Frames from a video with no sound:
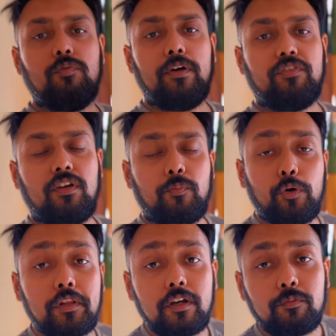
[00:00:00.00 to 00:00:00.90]
what's up?
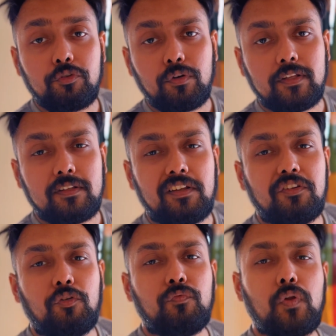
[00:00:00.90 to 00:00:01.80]
Welcome to another
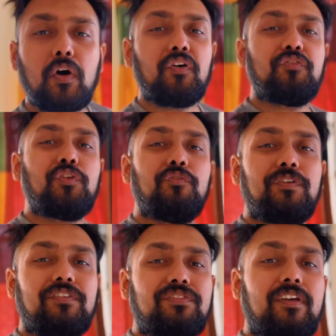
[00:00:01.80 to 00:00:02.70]
new vlog of
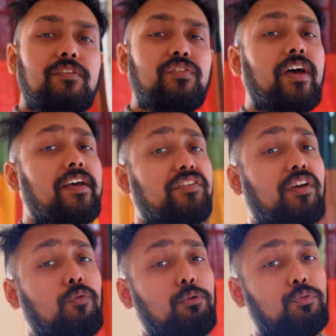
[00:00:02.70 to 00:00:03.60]
Tawfiq's Things, guys.
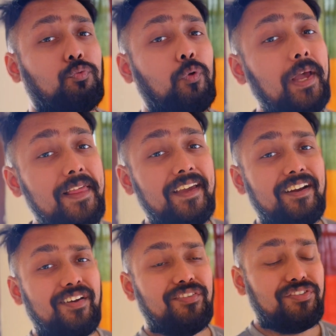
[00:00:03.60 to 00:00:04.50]
I was really
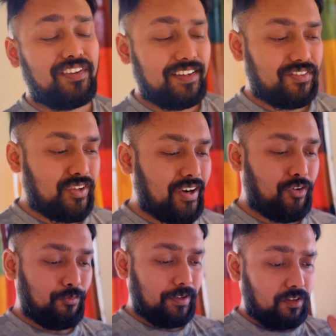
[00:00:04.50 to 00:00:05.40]
getting sick and tired
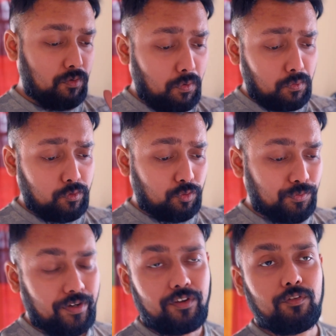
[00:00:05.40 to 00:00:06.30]
of making all those
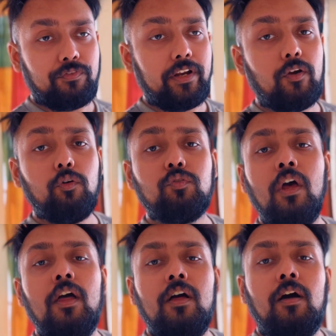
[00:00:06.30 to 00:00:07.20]
vertical videos,
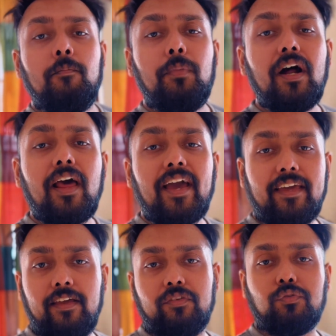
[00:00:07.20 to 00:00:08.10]
but I
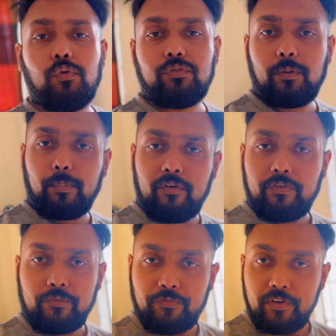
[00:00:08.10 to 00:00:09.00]
guess those are
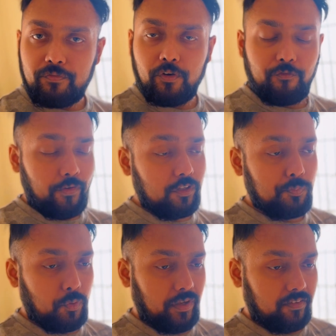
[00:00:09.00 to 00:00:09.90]
perfect fit for
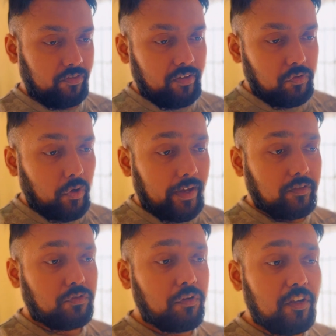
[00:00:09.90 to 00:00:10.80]
Facebook and TikTok.
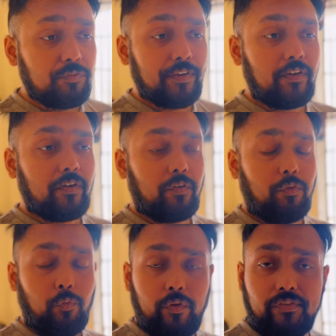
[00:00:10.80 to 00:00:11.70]
And today's
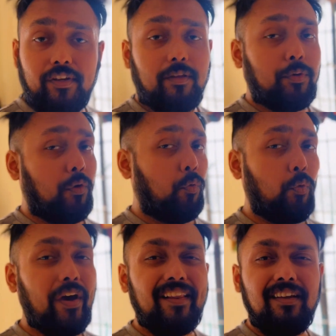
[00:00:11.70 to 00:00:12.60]
video is gonna be a
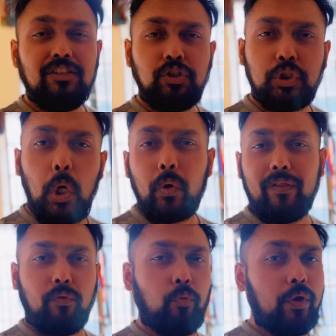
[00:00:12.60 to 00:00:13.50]
really short
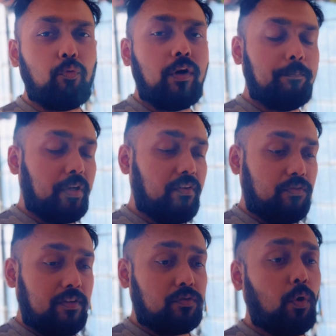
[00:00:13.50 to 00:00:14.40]
and quick one
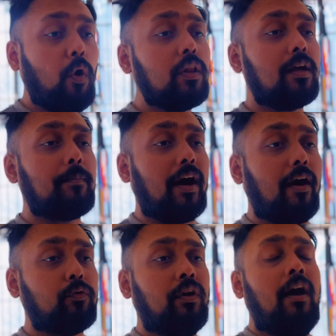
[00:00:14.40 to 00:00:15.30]
because it's all
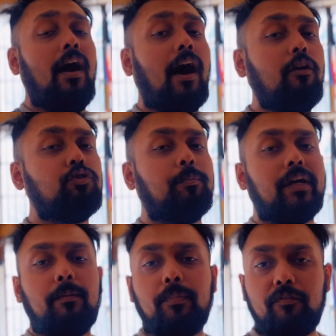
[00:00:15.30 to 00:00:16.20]
about how to
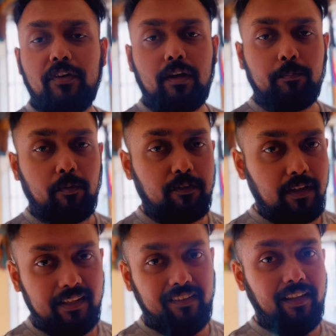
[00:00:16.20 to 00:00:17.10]
make a perfect cup of
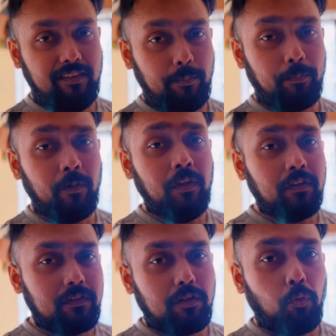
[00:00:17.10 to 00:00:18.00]
latte.
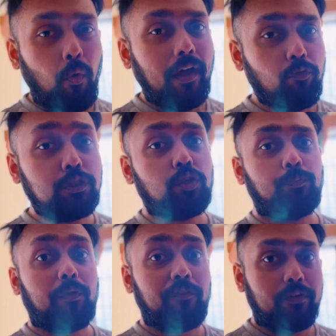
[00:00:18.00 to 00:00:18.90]
The one which is
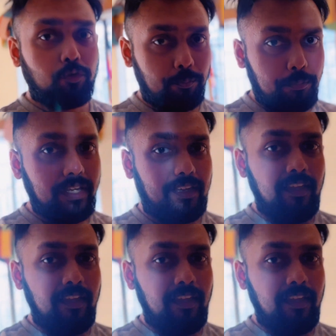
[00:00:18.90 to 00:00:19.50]
perfect to me